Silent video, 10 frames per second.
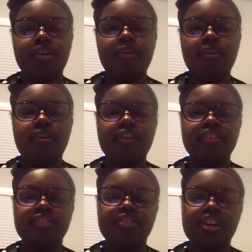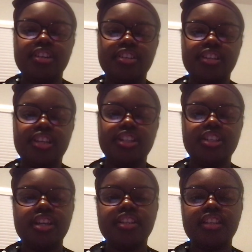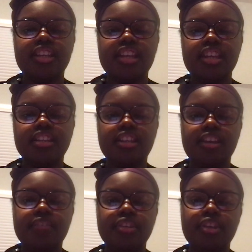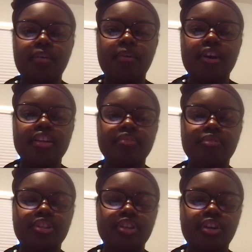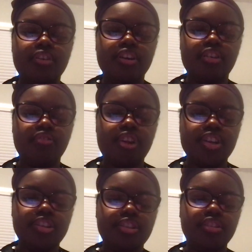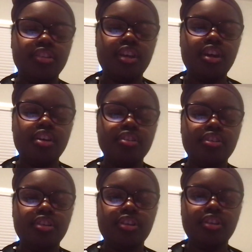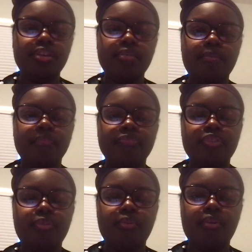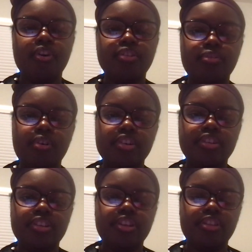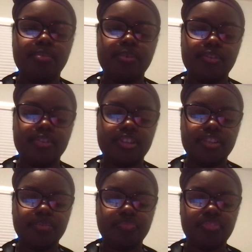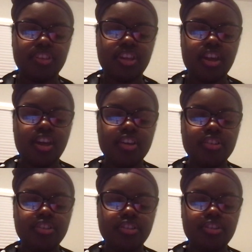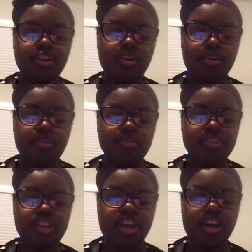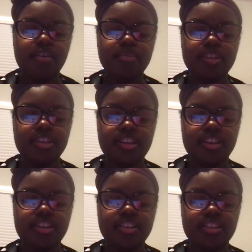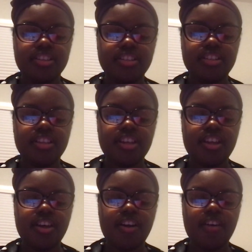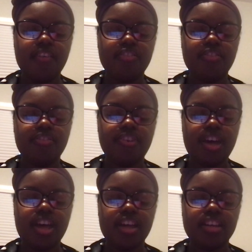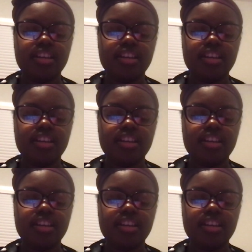on aggression. Like, just in case if someone was showing aggression to you or towards another person. So now, because of that